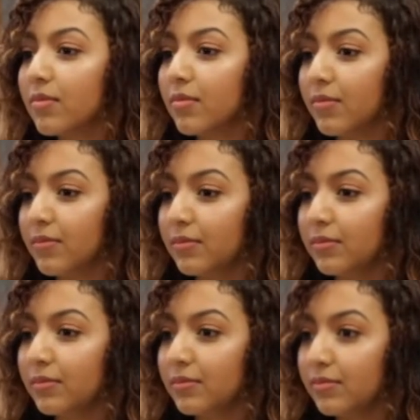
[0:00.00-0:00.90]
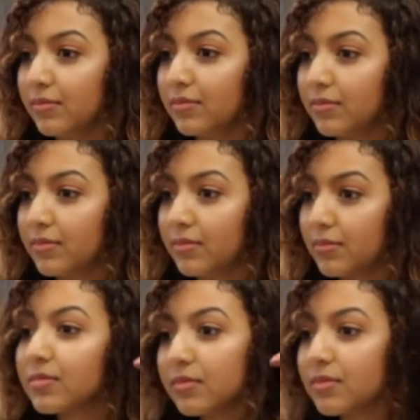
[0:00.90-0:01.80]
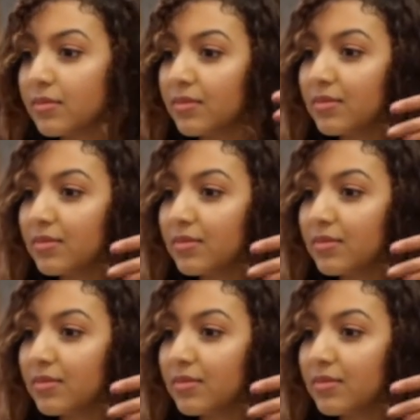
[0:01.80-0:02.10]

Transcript: (silent)